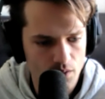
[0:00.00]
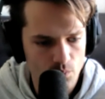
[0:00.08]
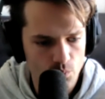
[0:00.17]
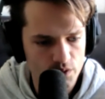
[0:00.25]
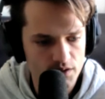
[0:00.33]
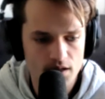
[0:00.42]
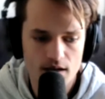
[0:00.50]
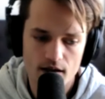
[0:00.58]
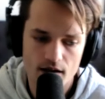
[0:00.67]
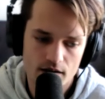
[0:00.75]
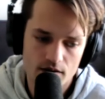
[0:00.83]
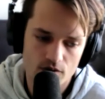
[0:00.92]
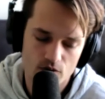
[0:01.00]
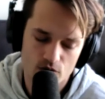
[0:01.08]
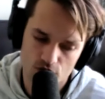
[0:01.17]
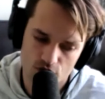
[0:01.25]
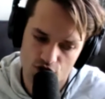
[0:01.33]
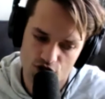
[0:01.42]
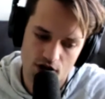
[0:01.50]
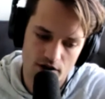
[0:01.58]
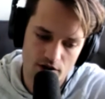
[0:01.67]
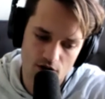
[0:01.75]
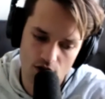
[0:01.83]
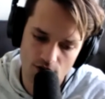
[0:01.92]
we can shut
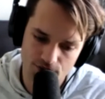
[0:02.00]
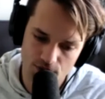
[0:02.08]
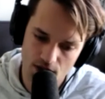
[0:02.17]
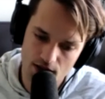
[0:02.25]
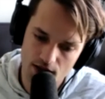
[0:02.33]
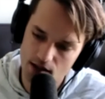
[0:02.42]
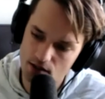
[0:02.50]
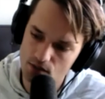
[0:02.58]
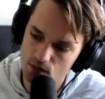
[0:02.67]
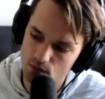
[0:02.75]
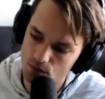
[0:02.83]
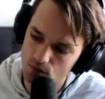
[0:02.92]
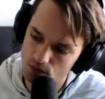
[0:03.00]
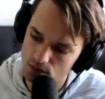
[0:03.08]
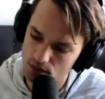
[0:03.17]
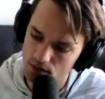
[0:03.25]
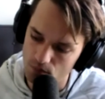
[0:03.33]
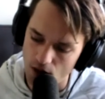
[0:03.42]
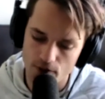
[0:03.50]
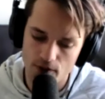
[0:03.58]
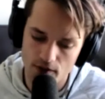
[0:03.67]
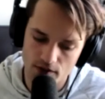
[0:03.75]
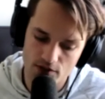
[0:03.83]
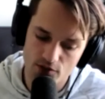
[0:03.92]
it off. And then I
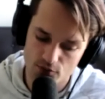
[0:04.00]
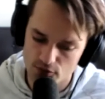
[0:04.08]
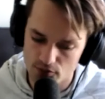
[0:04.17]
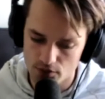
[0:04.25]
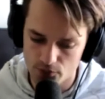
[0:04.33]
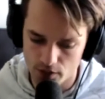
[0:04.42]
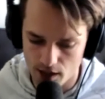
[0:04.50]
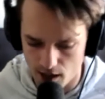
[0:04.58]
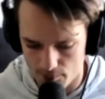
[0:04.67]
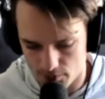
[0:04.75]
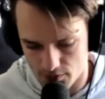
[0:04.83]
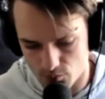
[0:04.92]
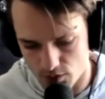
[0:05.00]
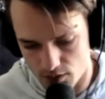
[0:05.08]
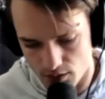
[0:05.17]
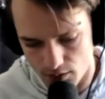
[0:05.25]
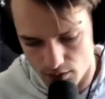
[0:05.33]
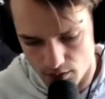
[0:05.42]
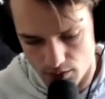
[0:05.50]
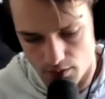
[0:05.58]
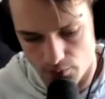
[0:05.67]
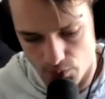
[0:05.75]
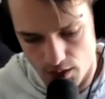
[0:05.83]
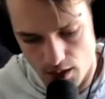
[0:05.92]
think this is sort of what happened to me.
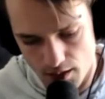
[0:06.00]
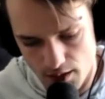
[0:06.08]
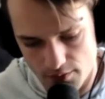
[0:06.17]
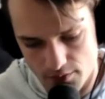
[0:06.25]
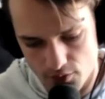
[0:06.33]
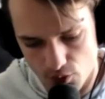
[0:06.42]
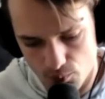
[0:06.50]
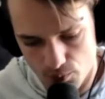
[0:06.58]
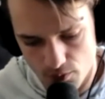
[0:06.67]
Then I ended up,